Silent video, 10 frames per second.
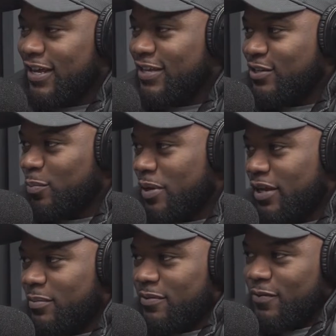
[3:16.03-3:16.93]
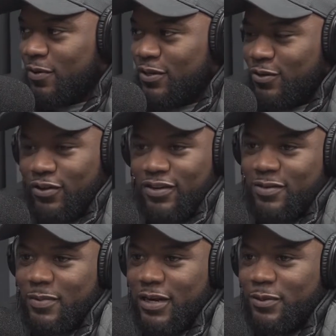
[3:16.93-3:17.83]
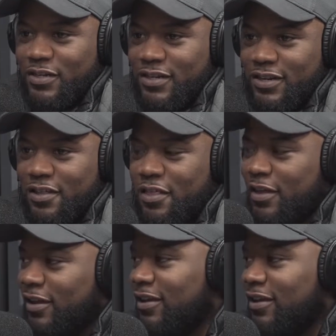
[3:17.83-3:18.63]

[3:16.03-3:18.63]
So picking up the phone and talking to somebody was just another thing.